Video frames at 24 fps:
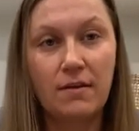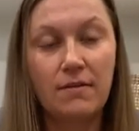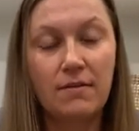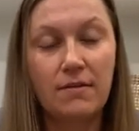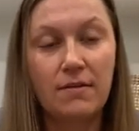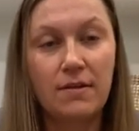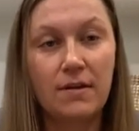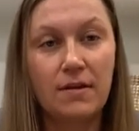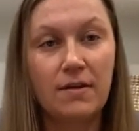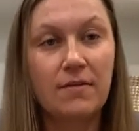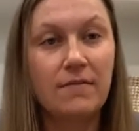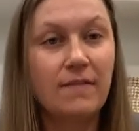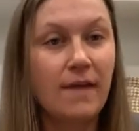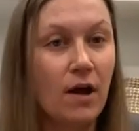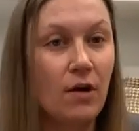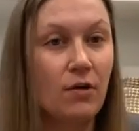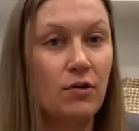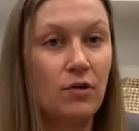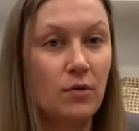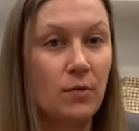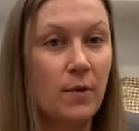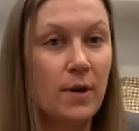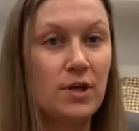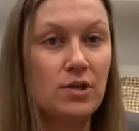the
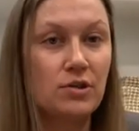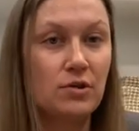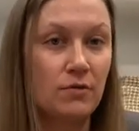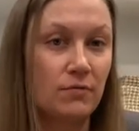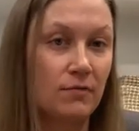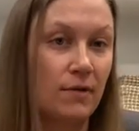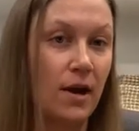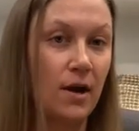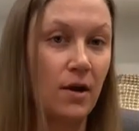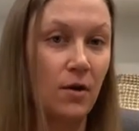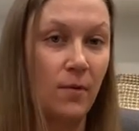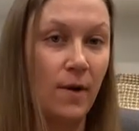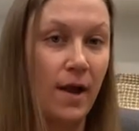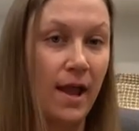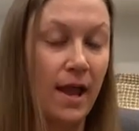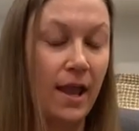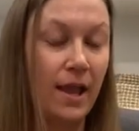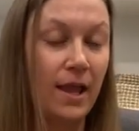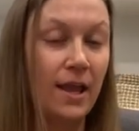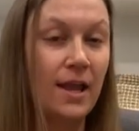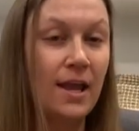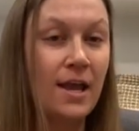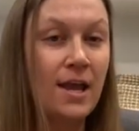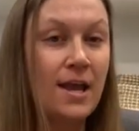evaluation right
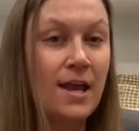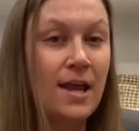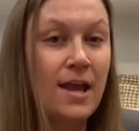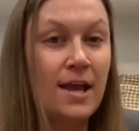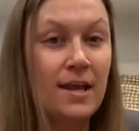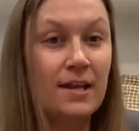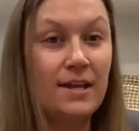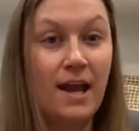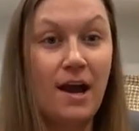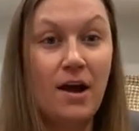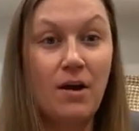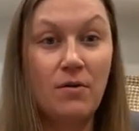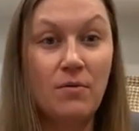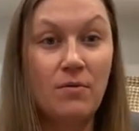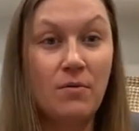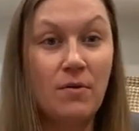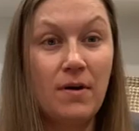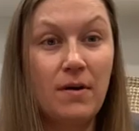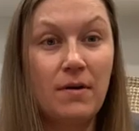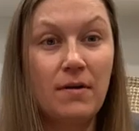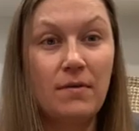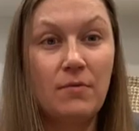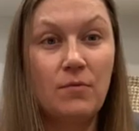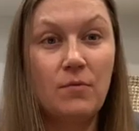away. Now,
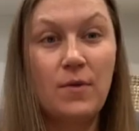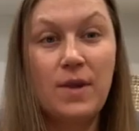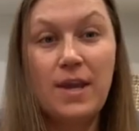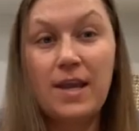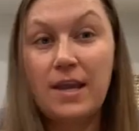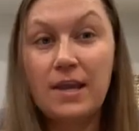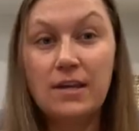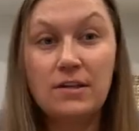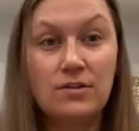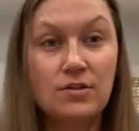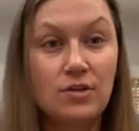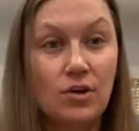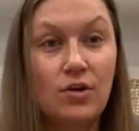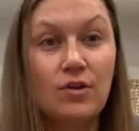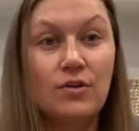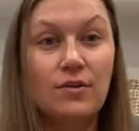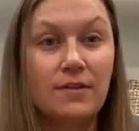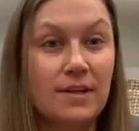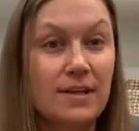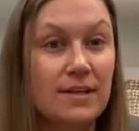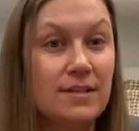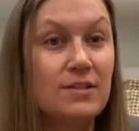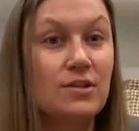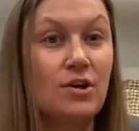we can
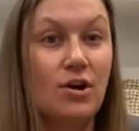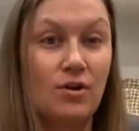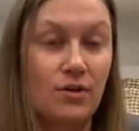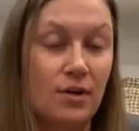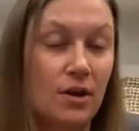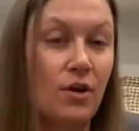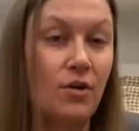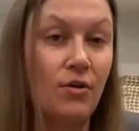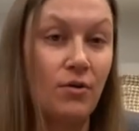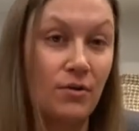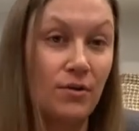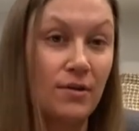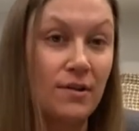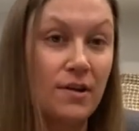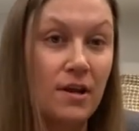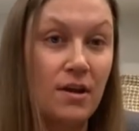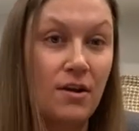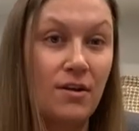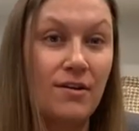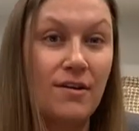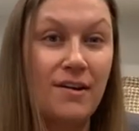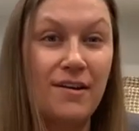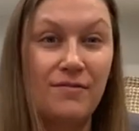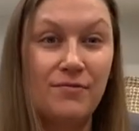certainly start it
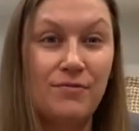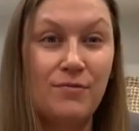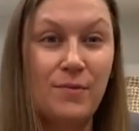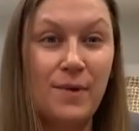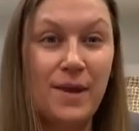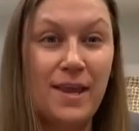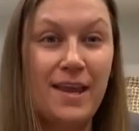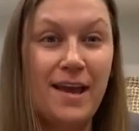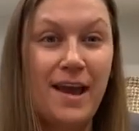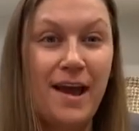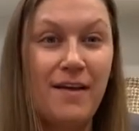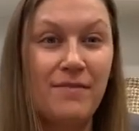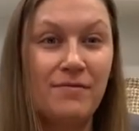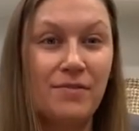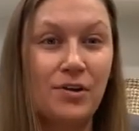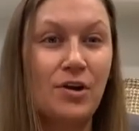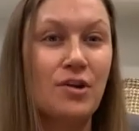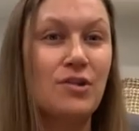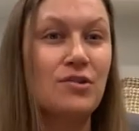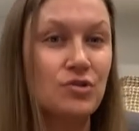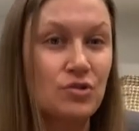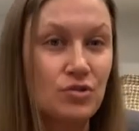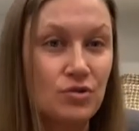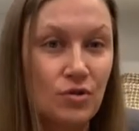earlier if we have a
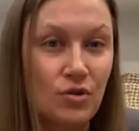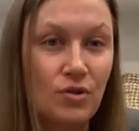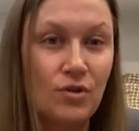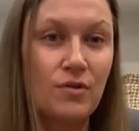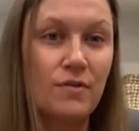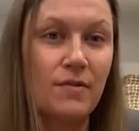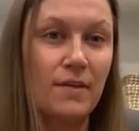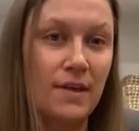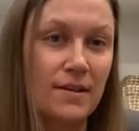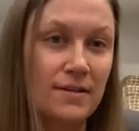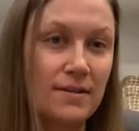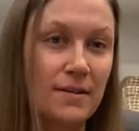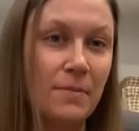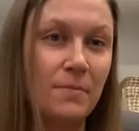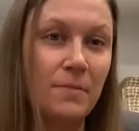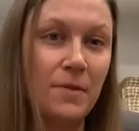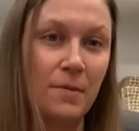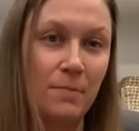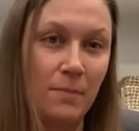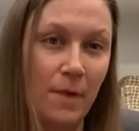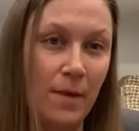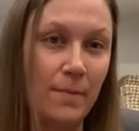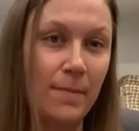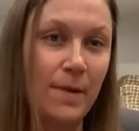concern that something
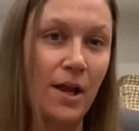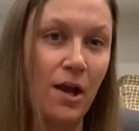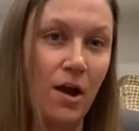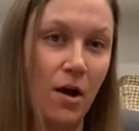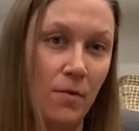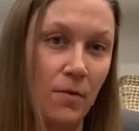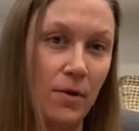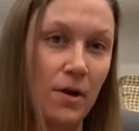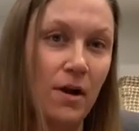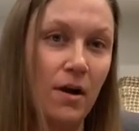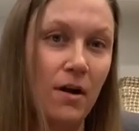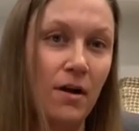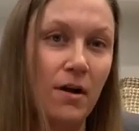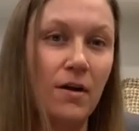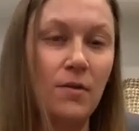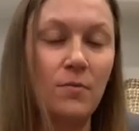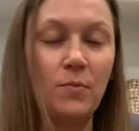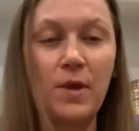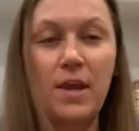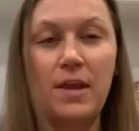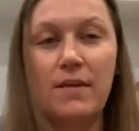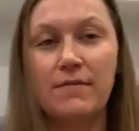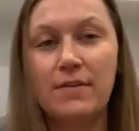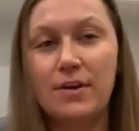may be going on.
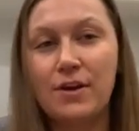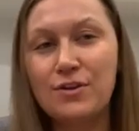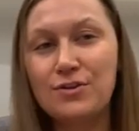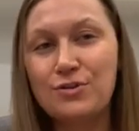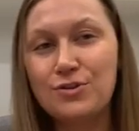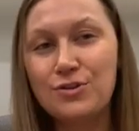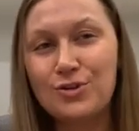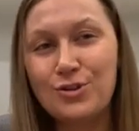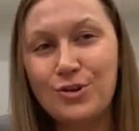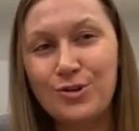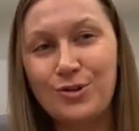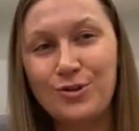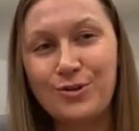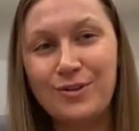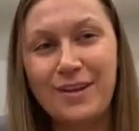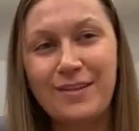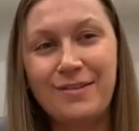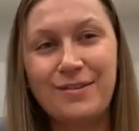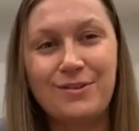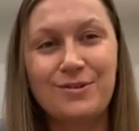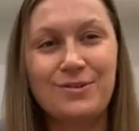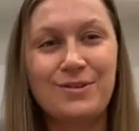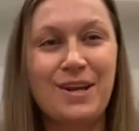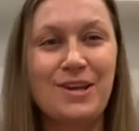We have a concern that
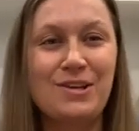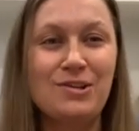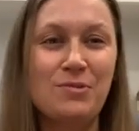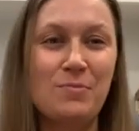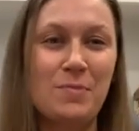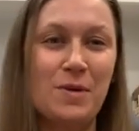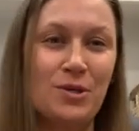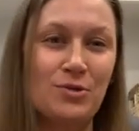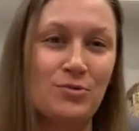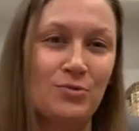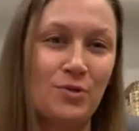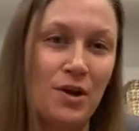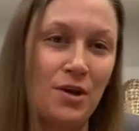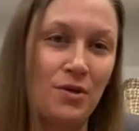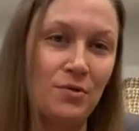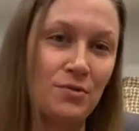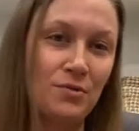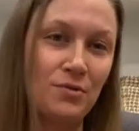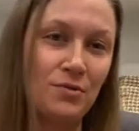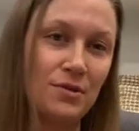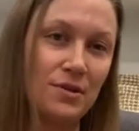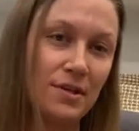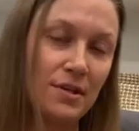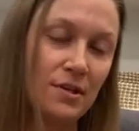there's
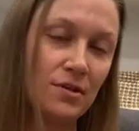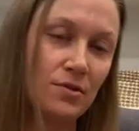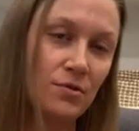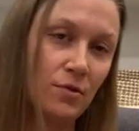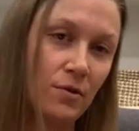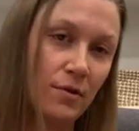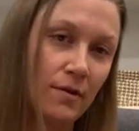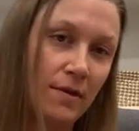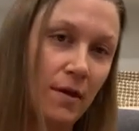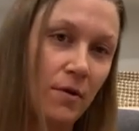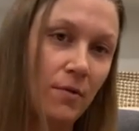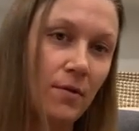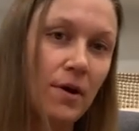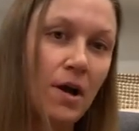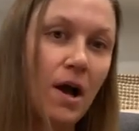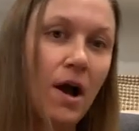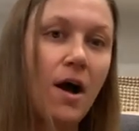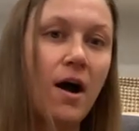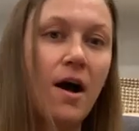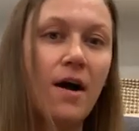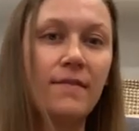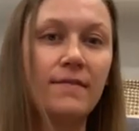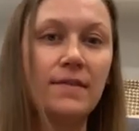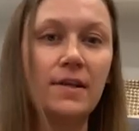endometriosis, or that we're
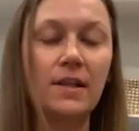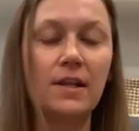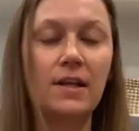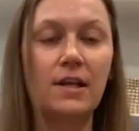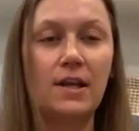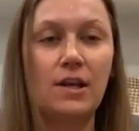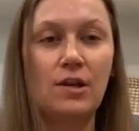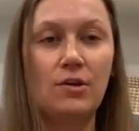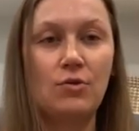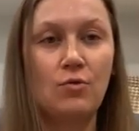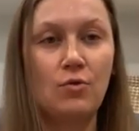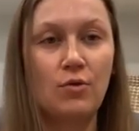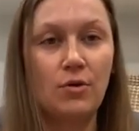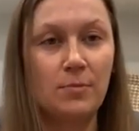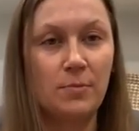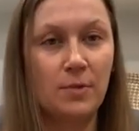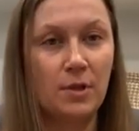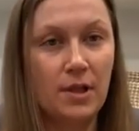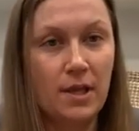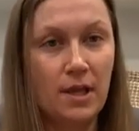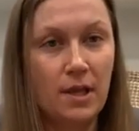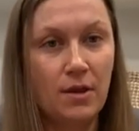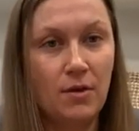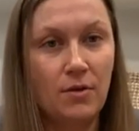not ovulating
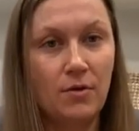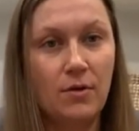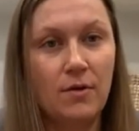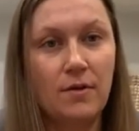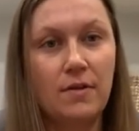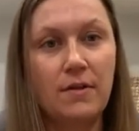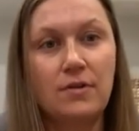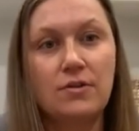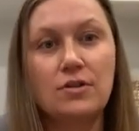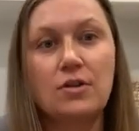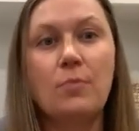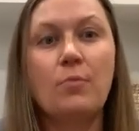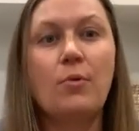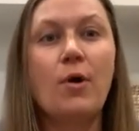normally, or there's a